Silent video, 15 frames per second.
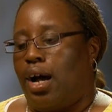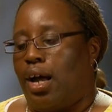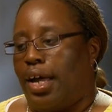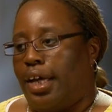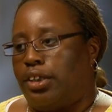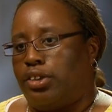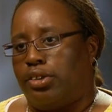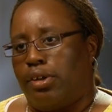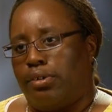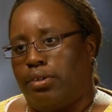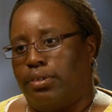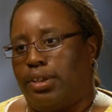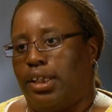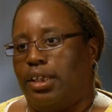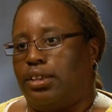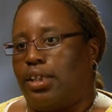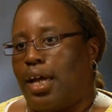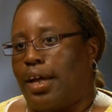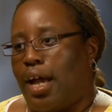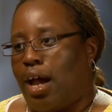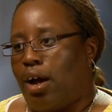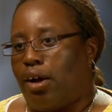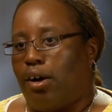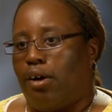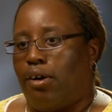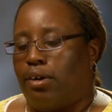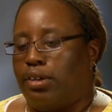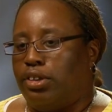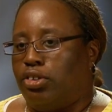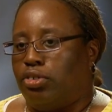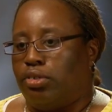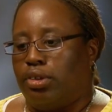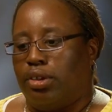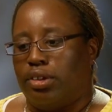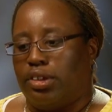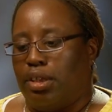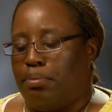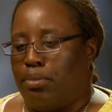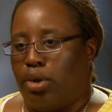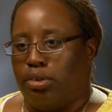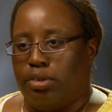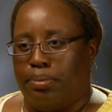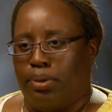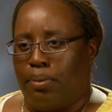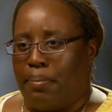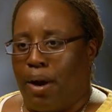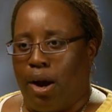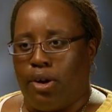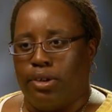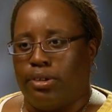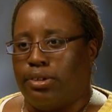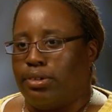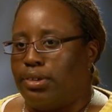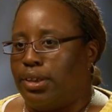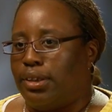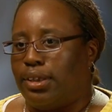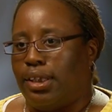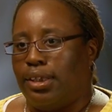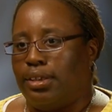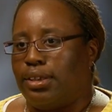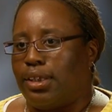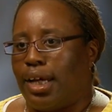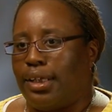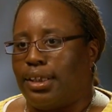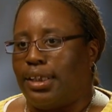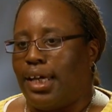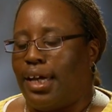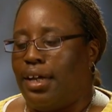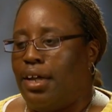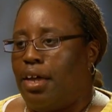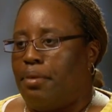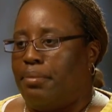external things like alcohol and drugs and multiple partners and things like that,